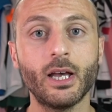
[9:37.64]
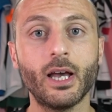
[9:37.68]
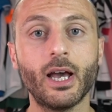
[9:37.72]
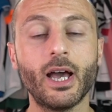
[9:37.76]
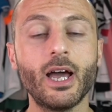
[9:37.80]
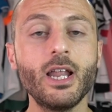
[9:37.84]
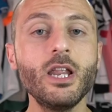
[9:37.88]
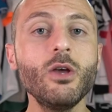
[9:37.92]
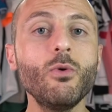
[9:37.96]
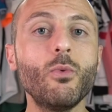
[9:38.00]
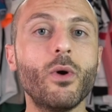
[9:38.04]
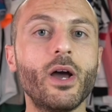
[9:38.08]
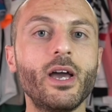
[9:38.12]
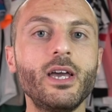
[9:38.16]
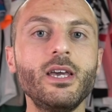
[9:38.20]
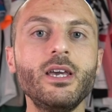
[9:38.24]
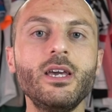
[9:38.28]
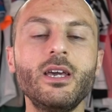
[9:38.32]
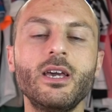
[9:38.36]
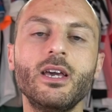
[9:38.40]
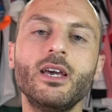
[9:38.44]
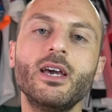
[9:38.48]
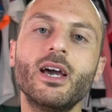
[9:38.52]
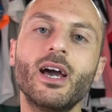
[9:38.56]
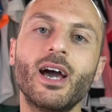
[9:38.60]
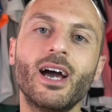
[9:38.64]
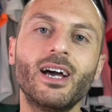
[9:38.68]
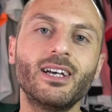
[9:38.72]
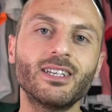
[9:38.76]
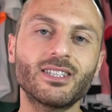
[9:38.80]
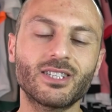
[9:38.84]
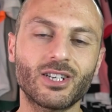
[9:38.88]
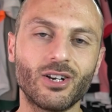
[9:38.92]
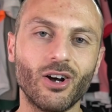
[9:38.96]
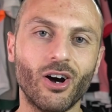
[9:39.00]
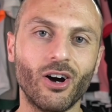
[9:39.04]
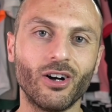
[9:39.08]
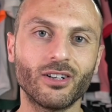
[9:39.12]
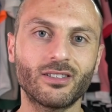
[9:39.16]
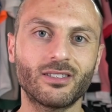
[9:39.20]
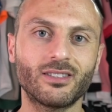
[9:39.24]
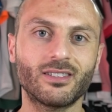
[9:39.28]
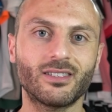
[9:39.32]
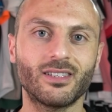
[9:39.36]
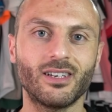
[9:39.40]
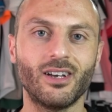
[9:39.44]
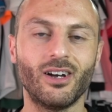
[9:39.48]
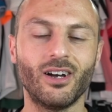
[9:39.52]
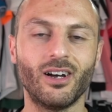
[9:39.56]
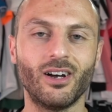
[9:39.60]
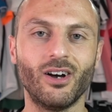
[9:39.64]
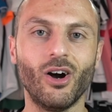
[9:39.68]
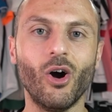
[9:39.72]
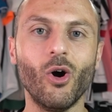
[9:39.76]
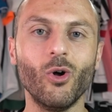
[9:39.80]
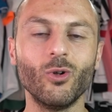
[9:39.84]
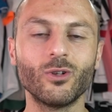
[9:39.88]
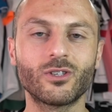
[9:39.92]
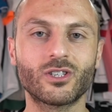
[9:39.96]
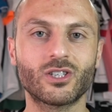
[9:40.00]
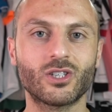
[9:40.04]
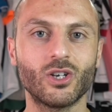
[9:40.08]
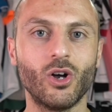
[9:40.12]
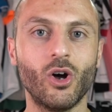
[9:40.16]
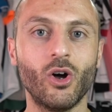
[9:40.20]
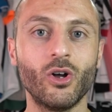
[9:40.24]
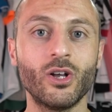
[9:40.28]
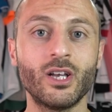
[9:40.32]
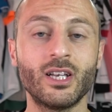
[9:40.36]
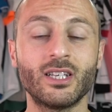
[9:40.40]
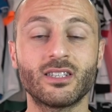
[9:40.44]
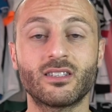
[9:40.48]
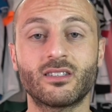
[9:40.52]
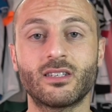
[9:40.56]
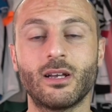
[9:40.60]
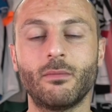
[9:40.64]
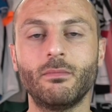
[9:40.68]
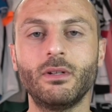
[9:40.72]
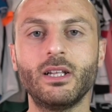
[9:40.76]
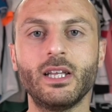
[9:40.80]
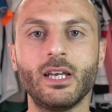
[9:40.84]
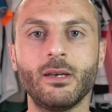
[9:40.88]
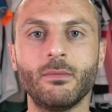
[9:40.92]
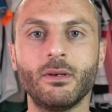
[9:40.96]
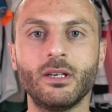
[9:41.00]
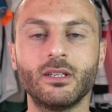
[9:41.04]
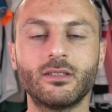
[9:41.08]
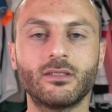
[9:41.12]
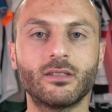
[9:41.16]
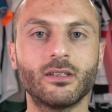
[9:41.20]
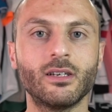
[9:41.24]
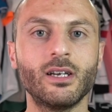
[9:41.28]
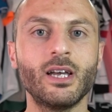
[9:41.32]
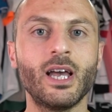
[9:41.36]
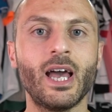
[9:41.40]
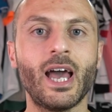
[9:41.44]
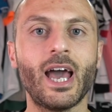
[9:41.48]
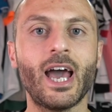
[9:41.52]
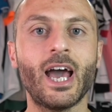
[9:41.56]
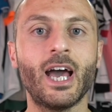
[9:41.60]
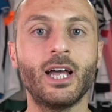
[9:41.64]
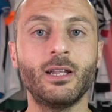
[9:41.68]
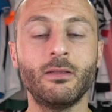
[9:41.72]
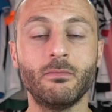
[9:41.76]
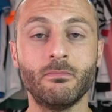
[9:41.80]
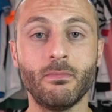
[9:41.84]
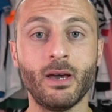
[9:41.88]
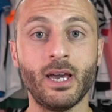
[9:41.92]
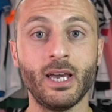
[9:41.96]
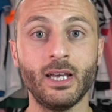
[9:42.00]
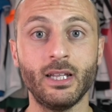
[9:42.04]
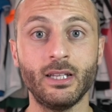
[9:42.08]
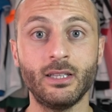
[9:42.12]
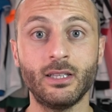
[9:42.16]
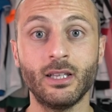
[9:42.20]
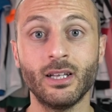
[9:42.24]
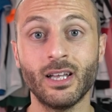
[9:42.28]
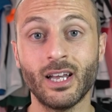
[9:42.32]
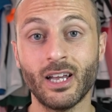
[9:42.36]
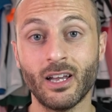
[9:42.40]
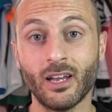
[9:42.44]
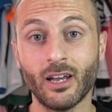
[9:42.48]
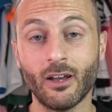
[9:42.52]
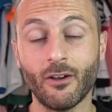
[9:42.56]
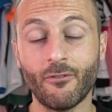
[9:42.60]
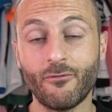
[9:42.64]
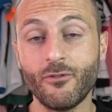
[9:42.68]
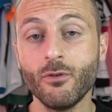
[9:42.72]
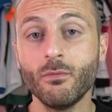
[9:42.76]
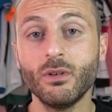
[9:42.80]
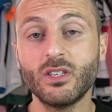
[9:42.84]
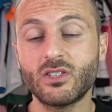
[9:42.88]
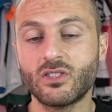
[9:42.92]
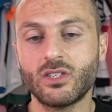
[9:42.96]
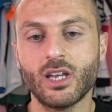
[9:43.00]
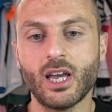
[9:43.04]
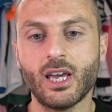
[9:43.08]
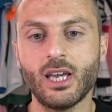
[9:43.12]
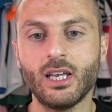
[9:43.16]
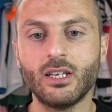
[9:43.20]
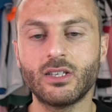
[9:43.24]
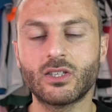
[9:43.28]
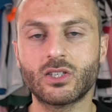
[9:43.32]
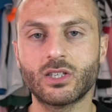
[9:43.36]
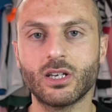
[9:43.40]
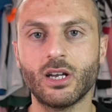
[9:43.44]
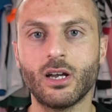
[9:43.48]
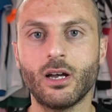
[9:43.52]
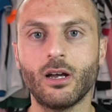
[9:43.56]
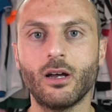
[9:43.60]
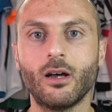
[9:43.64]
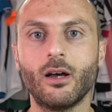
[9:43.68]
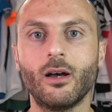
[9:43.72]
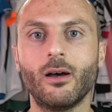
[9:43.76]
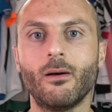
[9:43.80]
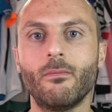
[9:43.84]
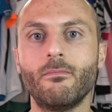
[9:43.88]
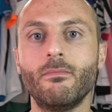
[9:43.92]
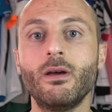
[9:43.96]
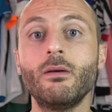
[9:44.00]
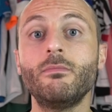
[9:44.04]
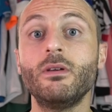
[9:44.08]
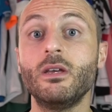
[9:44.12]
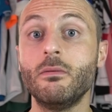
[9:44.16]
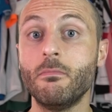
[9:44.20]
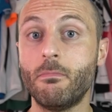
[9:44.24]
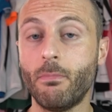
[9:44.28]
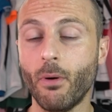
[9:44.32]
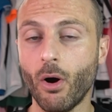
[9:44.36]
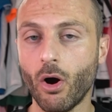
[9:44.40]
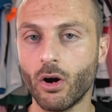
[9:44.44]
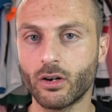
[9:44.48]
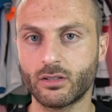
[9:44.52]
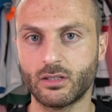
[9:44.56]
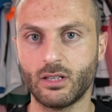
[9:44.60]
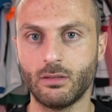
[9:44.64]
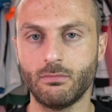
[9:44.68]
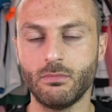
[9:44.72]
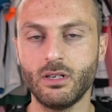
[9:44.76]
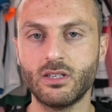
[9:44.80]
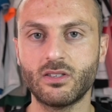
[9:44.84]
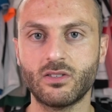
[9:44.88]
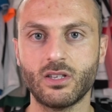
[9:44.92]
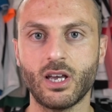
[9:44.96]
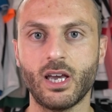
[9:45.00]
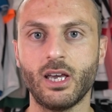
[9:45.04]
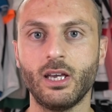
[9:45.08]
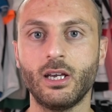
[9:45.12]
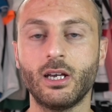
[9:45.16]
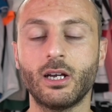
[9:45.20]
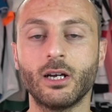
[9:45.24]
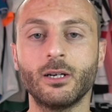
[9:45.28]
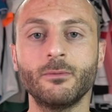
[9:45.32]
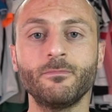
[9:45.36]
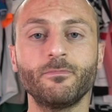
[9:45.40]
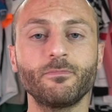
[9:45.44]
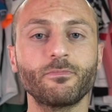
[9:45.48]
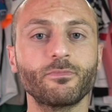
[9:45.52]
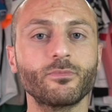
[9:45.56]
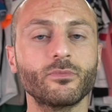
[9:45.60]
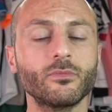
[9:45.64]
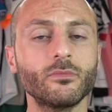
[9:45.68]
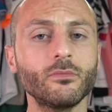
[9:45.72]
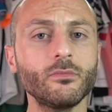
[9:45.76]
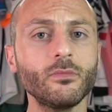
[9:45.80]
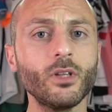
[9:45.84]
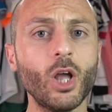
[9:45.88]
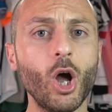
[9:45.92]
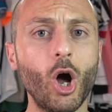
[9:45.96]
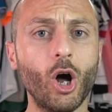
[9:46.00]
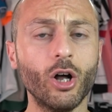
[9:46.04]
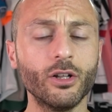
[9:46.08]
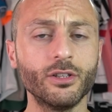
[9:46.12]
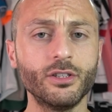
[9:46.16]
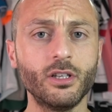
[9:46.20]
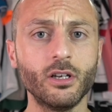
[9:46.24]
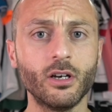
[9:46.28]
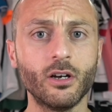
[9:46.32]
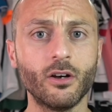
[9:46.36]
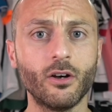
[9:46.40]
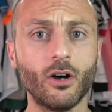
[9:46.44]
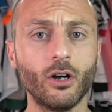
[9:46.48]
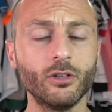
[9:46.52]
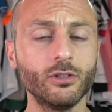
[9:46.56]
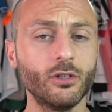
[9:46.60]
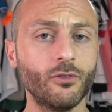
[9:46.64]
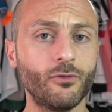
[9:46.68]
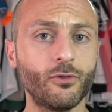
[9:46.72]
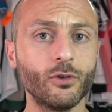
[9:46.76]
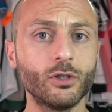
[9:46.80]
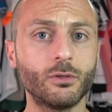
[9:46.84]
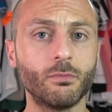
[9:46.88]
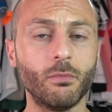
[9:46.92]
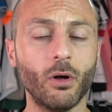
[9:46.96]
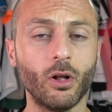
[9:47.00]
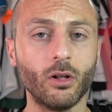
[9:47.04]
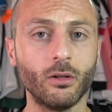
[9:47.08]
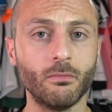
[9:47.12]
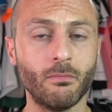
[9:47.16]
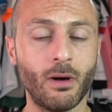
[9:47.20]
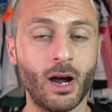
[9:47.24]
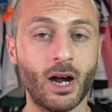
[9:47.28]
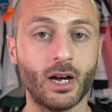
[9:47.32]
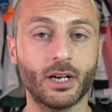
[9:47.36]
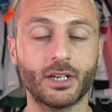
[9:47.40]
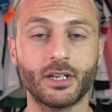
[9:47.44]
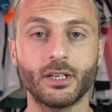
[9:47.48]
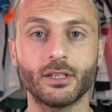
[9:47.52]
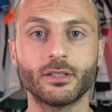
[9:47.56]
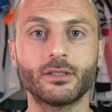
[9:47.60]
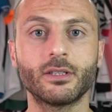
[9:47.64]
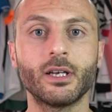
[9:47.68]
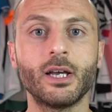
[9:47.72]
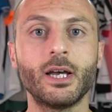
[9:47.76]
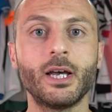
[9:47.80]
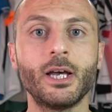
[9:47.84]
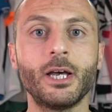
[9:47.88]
Anyway, he has got also some limit and made a few mistakes, maybe important mistake on the football market,